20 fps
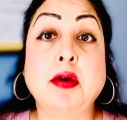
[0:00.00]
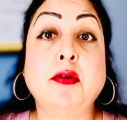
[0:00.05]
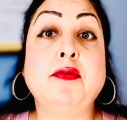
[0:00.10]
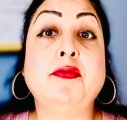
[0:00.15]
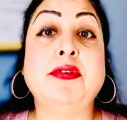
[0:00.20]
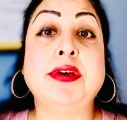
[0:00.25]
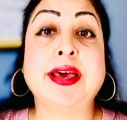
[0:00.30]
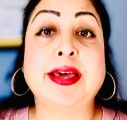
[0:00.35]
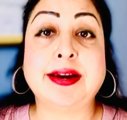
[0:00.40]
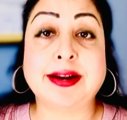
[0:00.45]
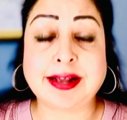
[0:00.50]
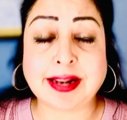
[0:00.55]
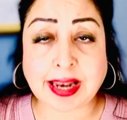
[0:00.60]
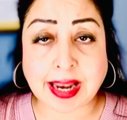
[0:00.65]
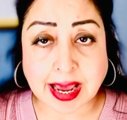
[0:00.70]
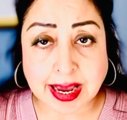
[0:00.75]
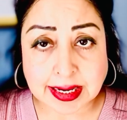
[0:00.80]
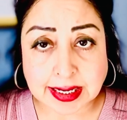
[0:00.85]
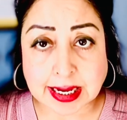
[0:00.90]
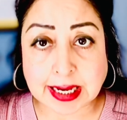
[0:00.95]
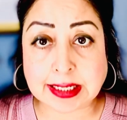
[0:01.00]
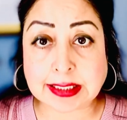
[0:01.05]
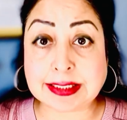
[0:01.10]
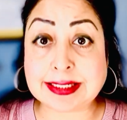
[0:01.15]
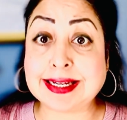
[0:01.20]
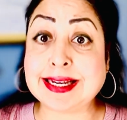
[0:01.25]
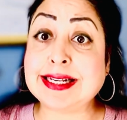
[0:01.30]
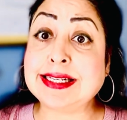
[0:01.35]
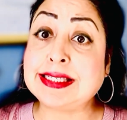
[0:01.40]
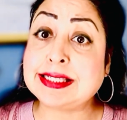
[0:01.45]
where client
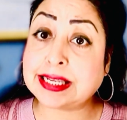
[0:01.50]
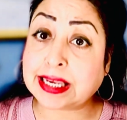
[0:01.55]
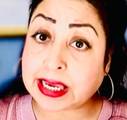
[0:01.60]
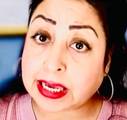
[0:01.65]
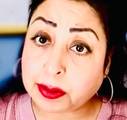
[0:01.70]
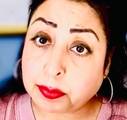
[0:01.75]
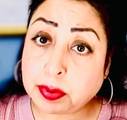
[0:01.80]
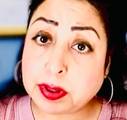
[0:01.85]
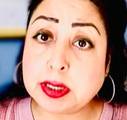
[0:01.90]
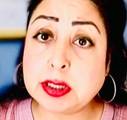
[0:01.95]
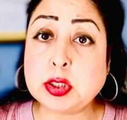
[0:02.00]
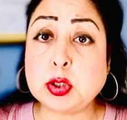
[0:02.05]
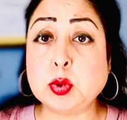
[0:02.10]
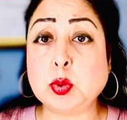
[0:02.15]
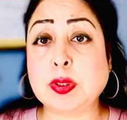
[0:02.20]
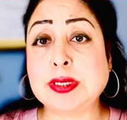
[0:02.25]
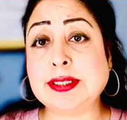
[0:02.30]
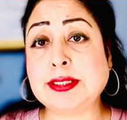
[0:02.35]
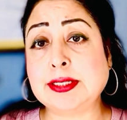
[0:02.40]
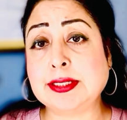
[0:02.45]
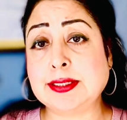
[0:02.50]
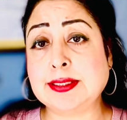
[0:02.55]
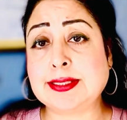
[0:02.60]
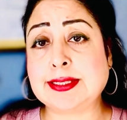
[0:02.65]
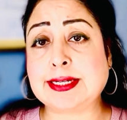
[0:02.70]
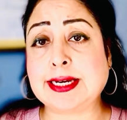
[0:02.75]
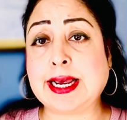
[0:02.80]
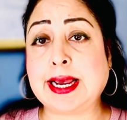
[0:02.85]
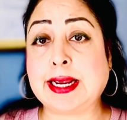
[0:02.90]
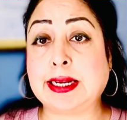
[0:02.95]
is able to
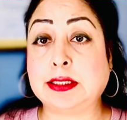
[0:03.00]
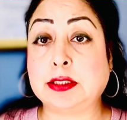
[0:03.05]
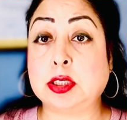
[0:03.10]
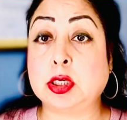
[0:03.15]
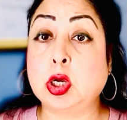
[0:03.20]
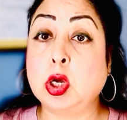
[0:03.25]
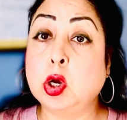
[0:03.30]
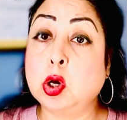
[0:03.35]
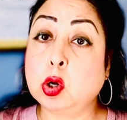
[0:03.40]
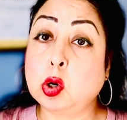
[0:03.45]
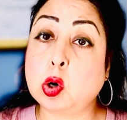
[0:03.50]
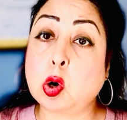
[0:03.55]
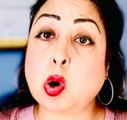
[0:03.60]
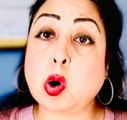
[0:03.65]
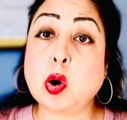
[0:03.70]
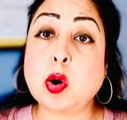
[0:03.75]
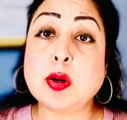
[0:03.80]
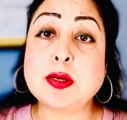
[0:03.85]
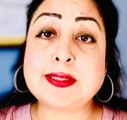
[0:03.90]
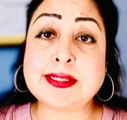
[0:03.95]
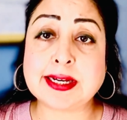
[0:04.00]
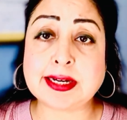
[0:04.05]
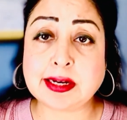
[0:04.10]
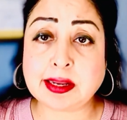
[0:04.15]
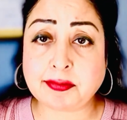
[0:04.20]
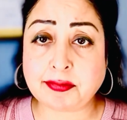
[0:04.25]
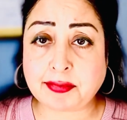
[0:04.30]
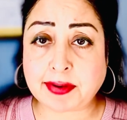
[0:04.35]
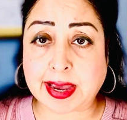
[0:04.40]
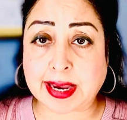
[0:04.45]
understand cause and
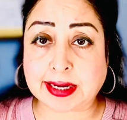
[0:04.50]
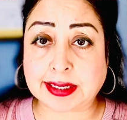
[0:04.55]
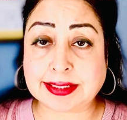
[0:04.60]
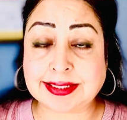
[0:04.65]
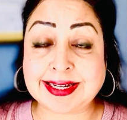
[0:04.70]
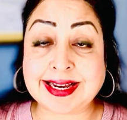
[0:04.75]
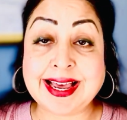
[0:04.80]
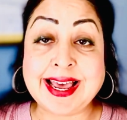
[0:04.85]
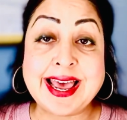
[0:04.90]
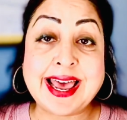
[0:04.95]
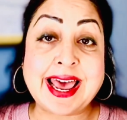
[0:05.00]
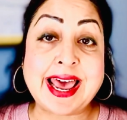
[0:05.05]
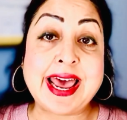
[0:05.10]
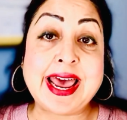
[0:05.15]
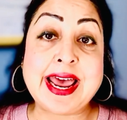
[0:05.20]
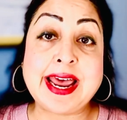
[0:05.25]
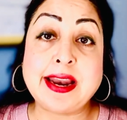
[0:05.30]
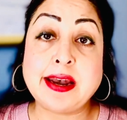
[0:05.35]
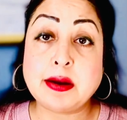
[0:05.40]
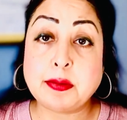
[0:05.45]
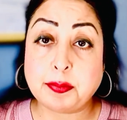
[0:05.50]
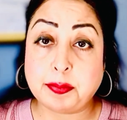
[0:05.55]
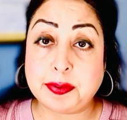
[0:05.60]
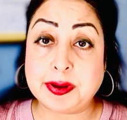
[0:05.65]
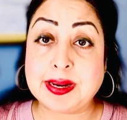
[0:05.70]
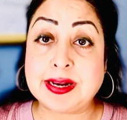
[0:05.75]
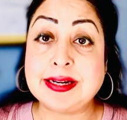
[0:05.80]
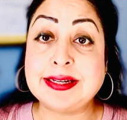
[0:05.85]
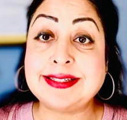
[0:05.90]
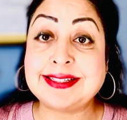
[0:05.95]
effect and
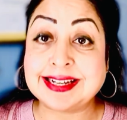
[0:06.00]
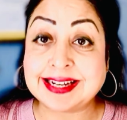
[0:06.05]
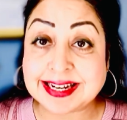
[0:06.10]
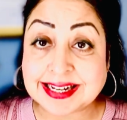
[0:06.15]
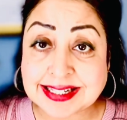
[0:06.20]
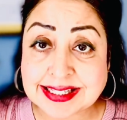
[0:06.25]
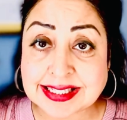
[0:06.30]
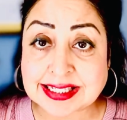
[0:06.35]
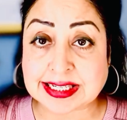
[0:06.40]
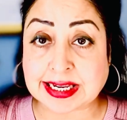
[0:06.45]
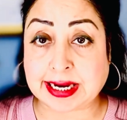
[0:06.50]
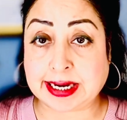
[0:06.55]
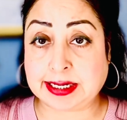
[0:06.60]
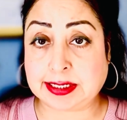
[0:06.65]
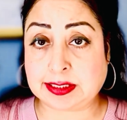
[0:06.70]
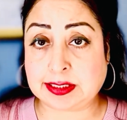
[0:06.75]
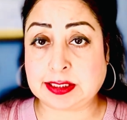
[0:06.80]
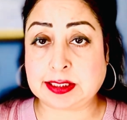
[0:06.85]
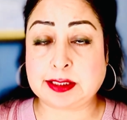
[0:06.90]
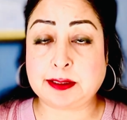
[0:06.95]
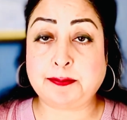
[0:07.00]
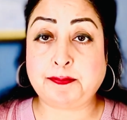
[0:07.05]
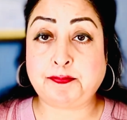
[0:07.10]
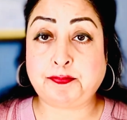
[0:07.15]
build insights.